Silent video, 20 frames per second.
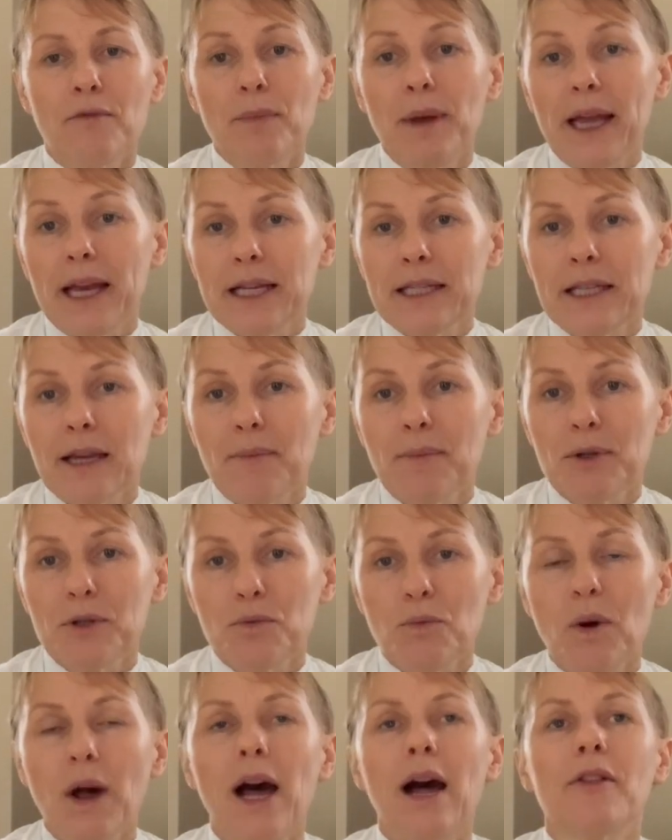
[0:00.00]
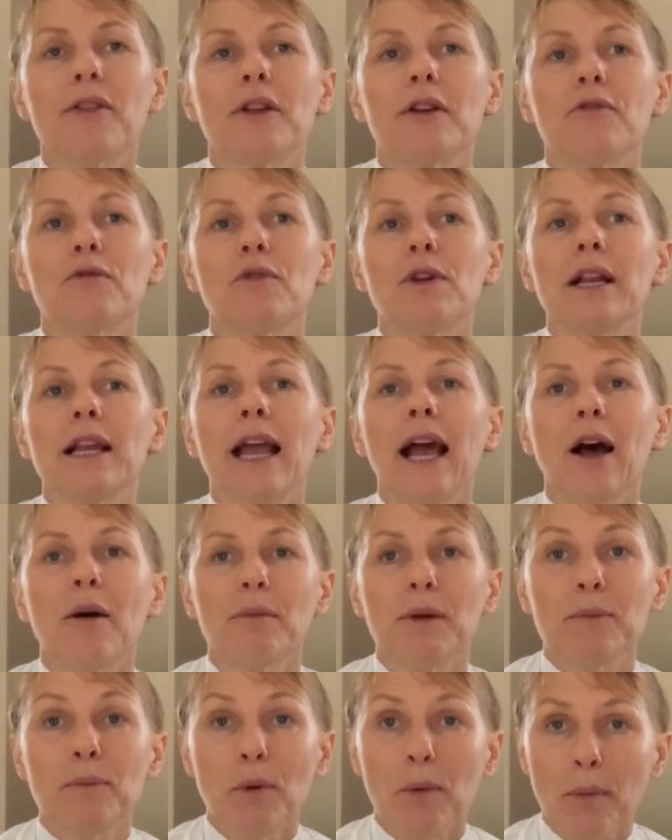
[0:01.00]
picked up as well that have really helped
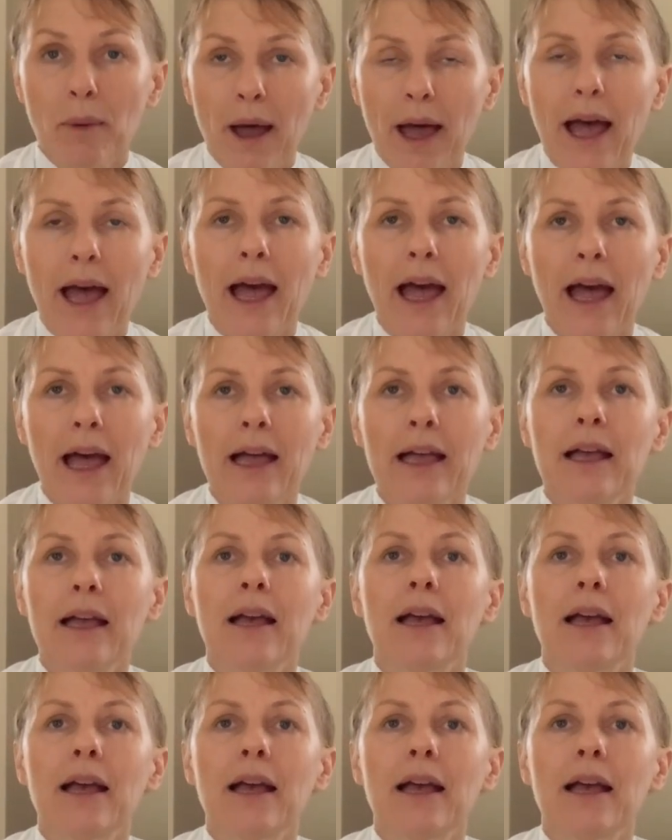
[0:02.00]
me prepare.